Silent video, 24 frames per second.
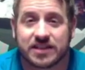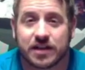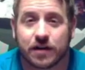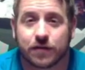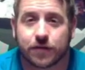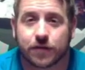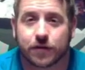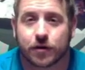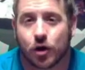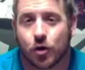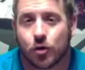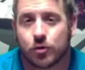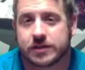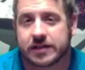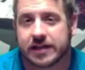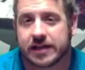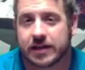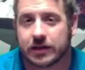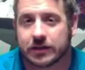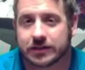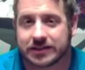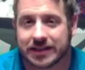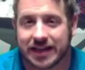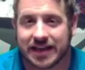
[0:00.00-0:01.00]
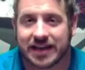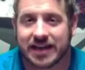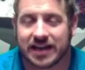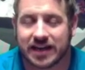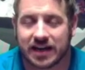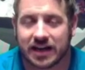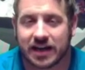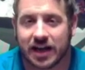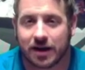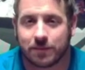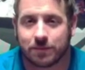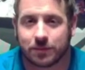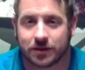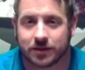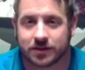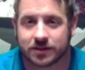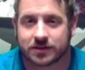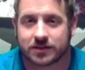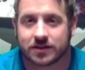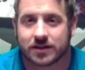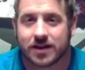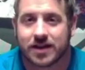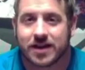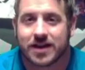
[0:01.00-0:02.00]
different hotels in
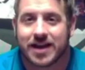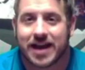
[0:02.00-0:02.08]
Indianapolis